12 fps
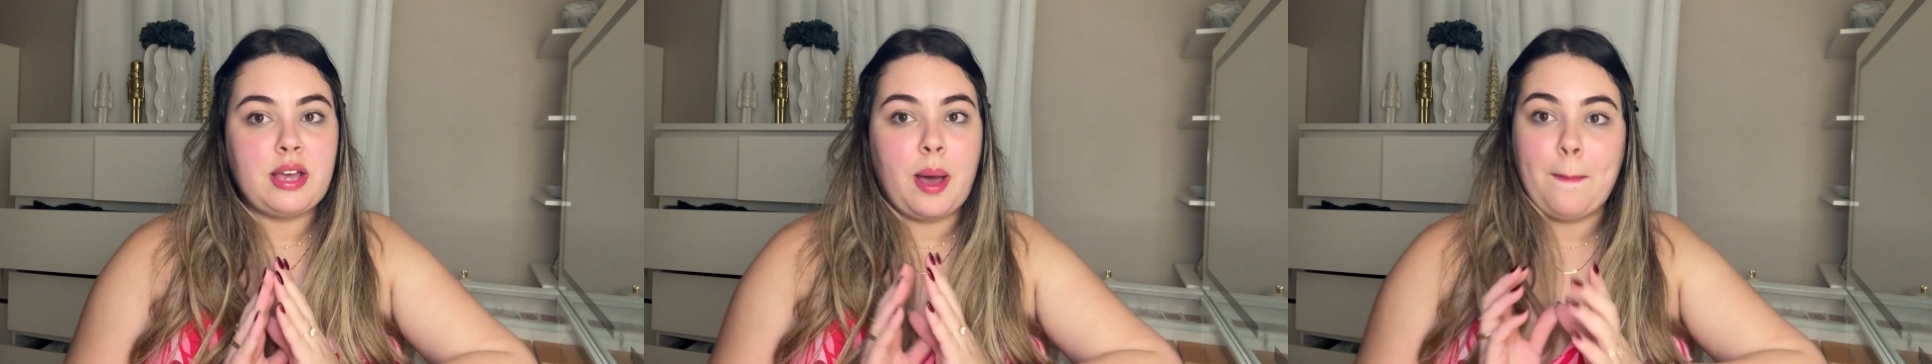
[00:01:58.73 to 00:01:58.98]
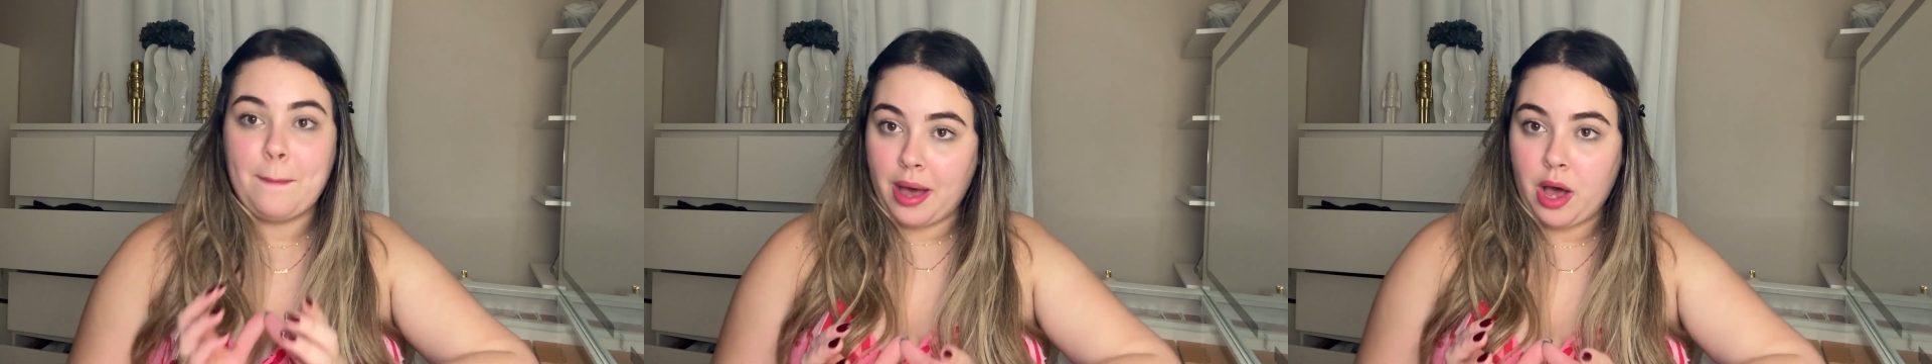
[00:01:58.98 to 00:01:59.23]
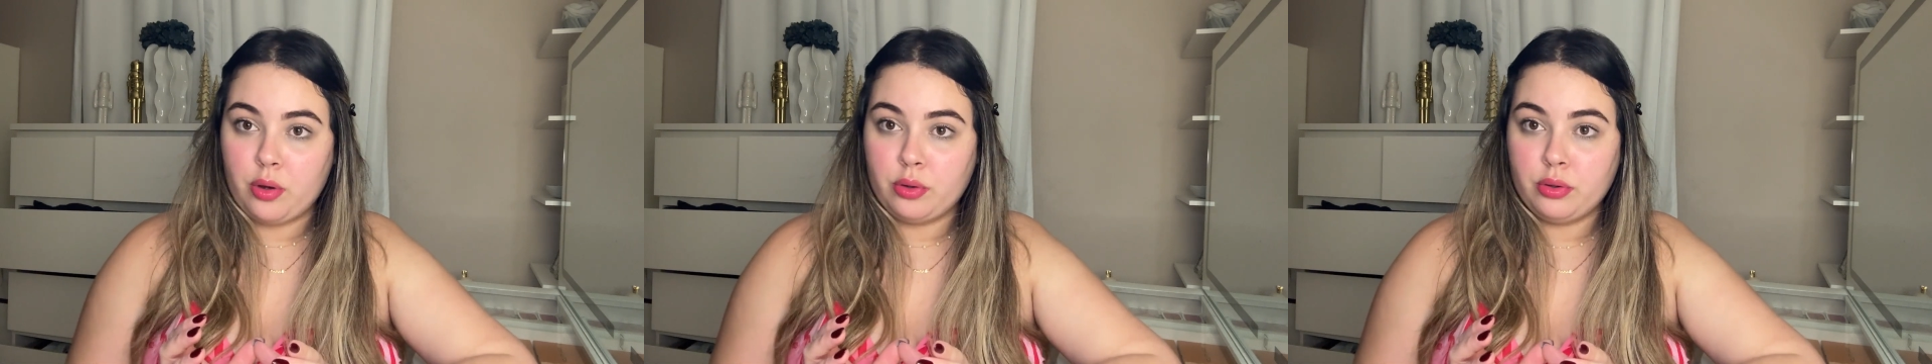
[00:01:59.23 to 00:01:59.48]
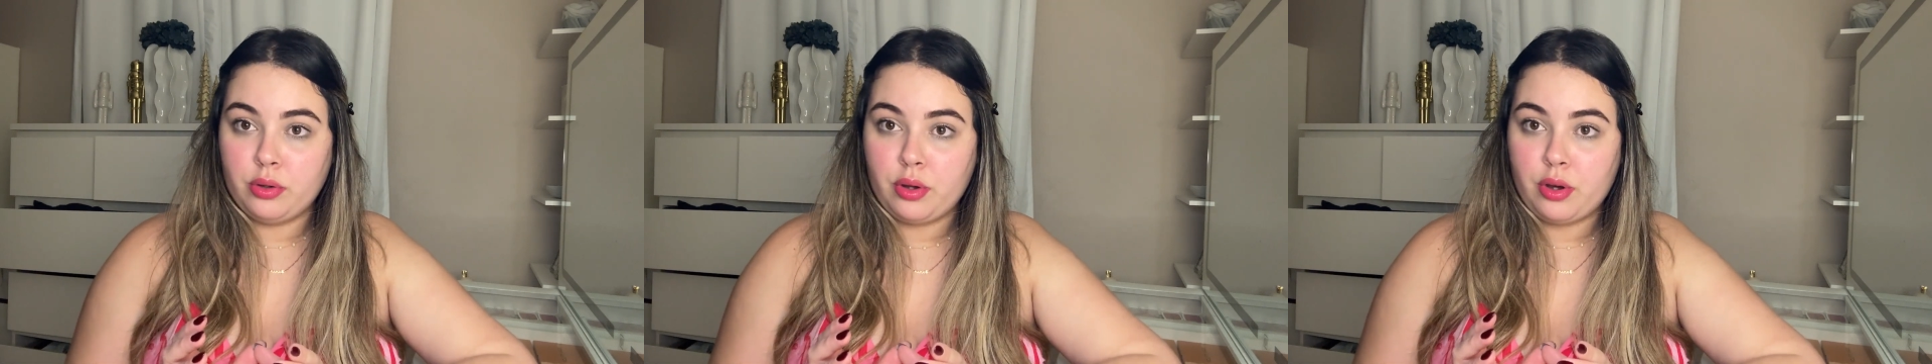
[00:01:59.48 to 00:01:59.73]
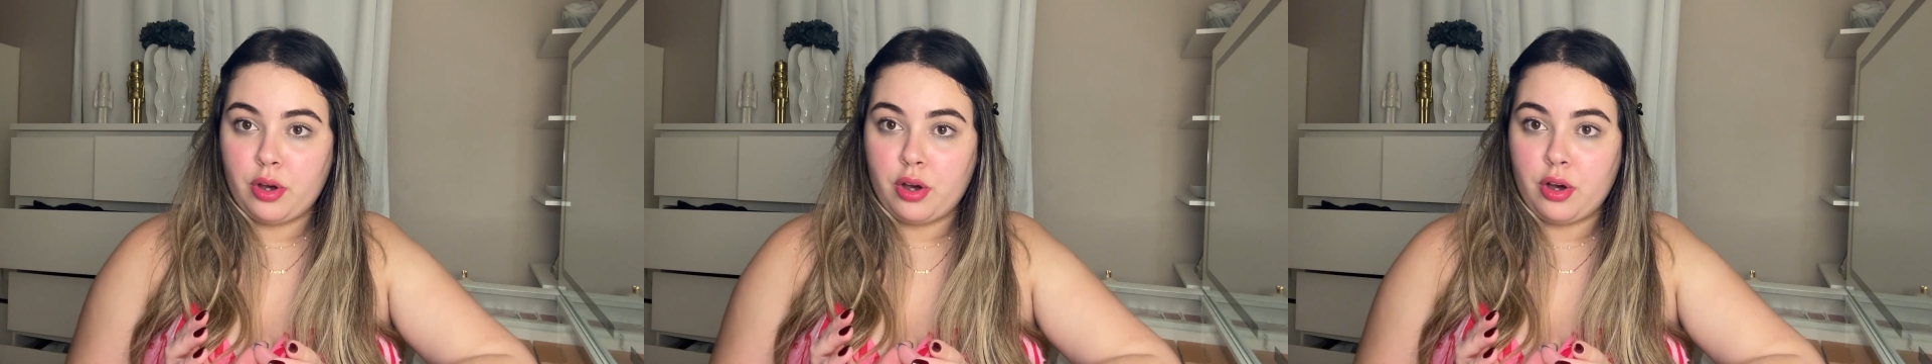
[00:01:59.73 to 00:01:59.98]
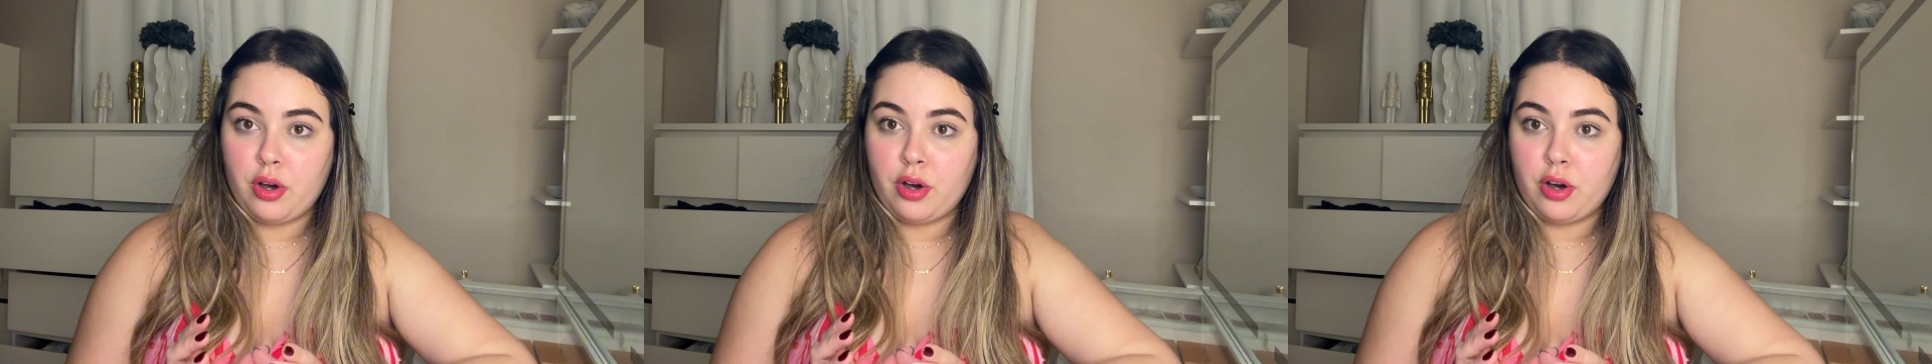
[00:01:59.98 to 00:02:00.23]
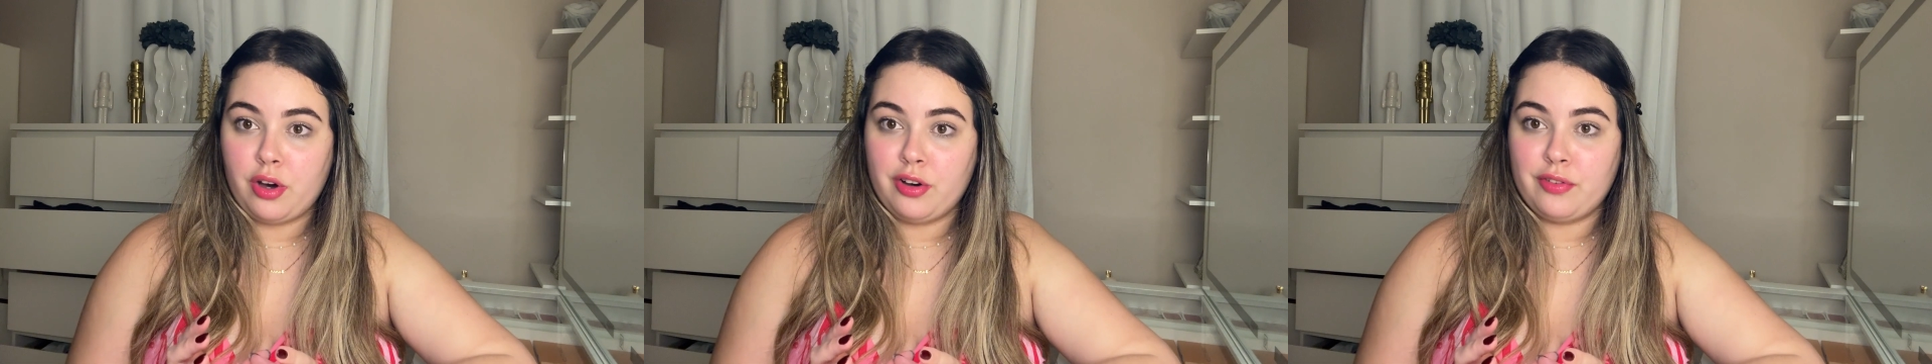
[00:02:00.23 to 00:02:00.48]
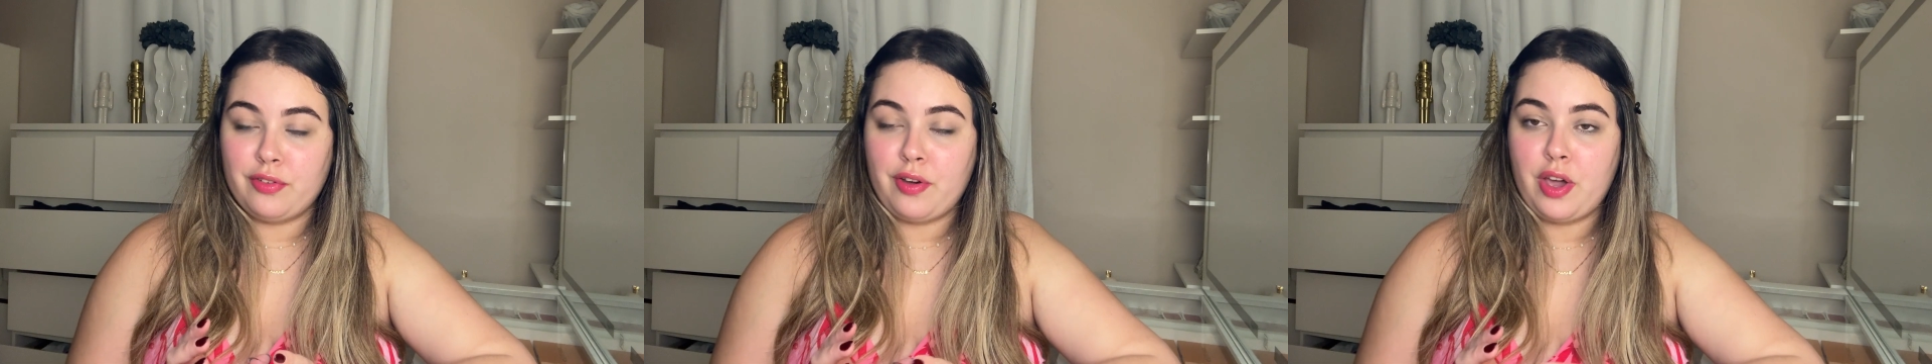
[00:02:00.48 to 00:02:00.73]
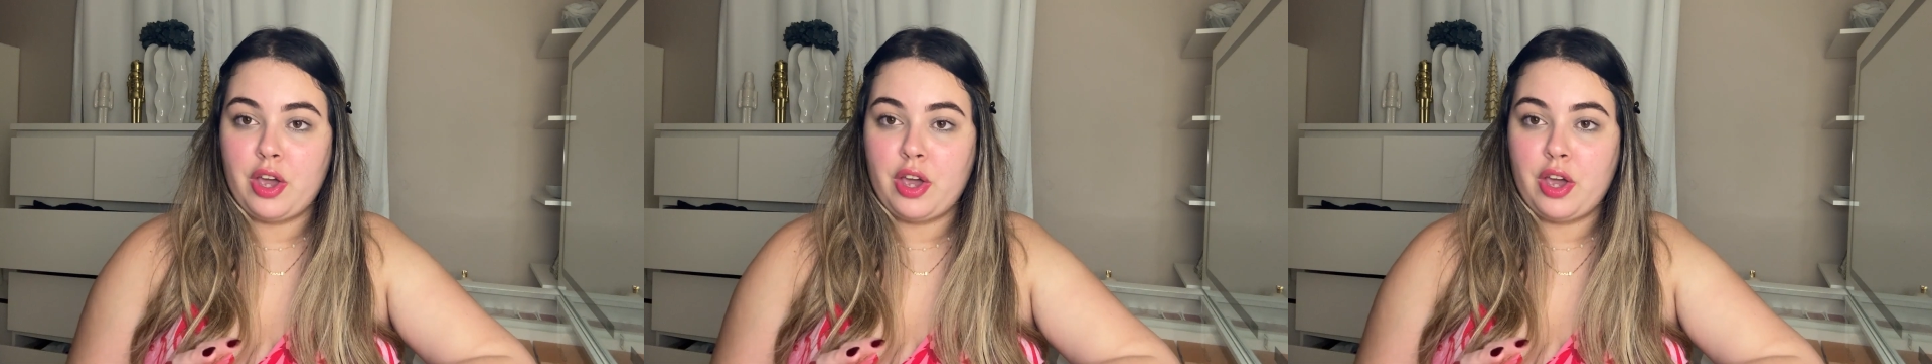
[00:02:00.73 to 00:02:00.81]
amount of